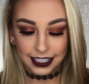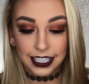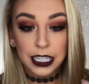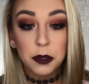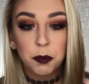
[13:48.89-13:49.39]

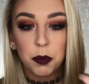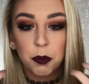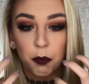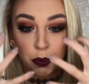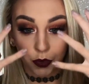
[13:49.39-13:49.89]
deep,
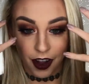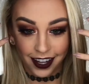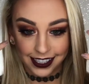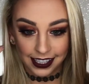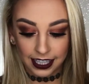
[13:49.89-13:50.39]

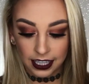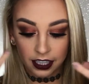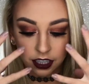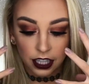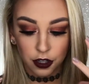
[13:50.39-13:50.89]
bronzy,
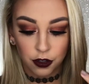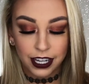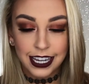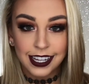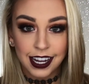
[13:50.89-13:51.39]

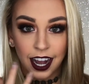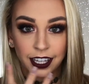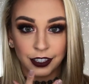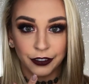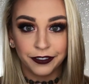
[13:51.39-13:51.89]
glittery
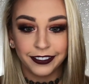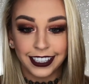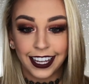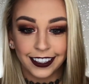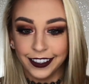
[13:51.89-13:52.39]
kind of
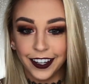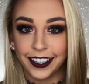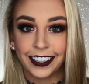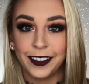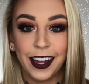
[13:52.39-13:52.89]
like
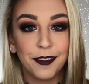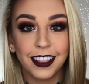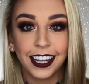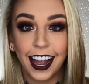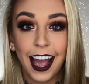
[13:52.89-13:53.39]
look that we have.
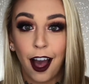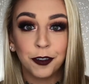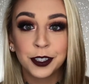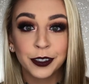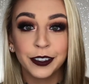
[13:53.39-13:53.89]
Like, I
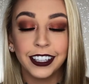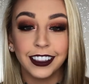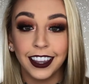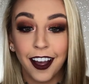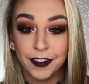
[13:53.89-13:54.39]
absolutely
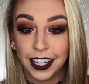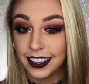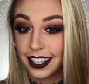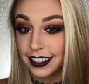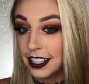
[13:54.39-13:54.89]
love
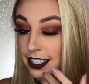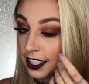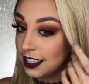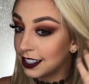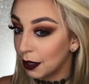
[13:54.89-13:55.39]
it. Like, this
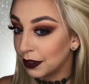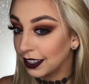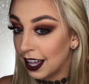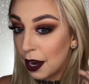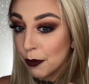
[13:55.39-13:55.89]
is
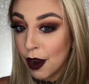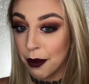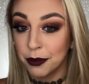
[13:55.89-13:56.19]
something that I'm